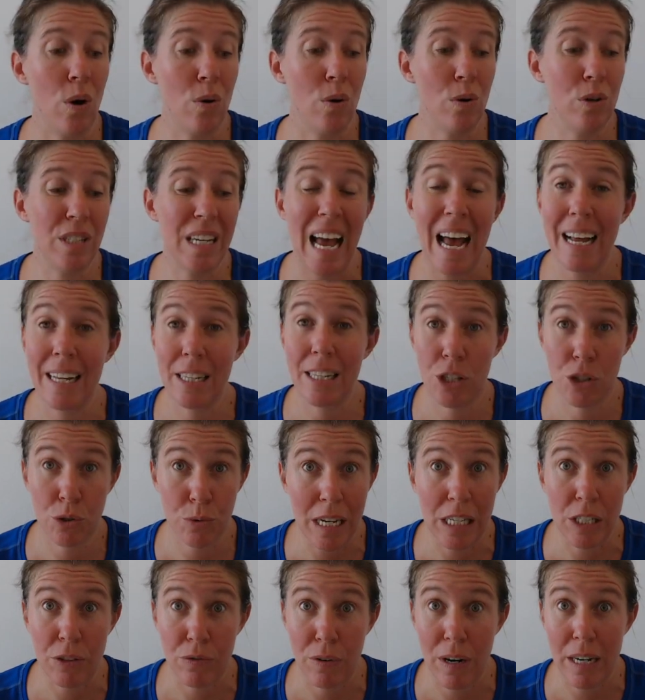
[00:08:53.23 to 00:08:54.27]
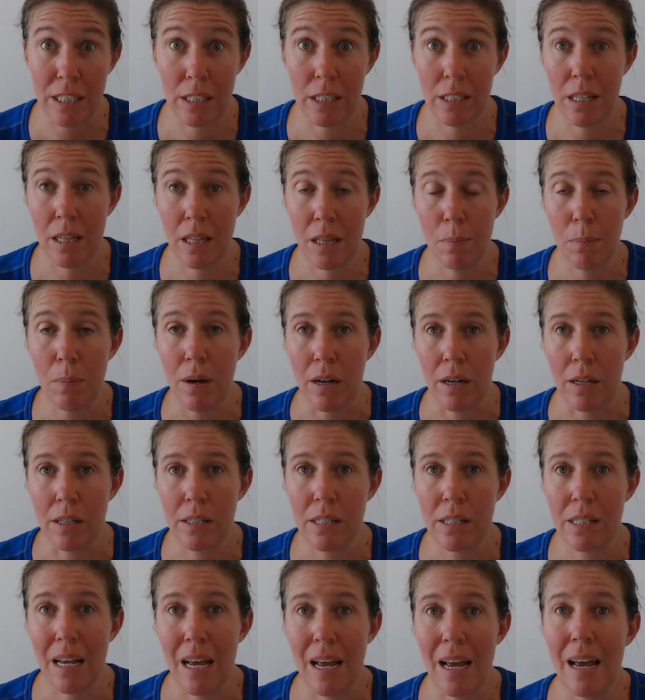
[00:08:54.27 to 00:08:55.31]
who's had stress fractures in the
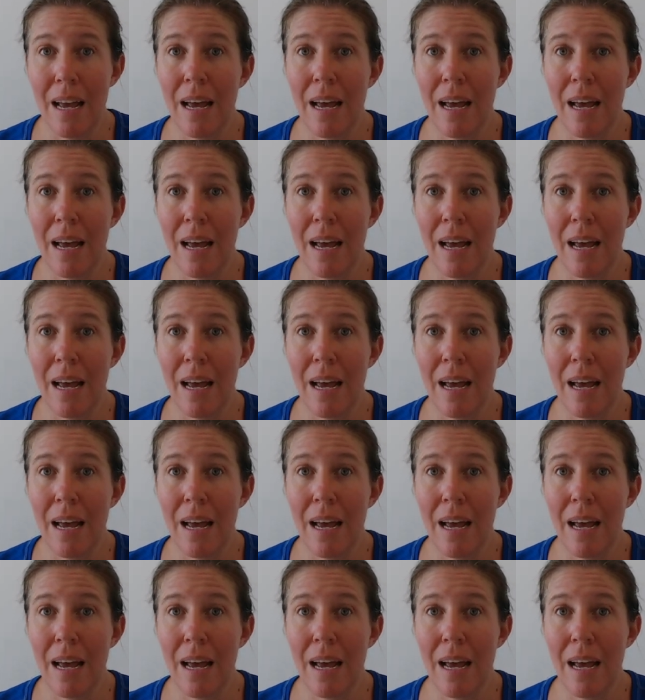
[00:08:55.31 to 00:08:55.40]
past,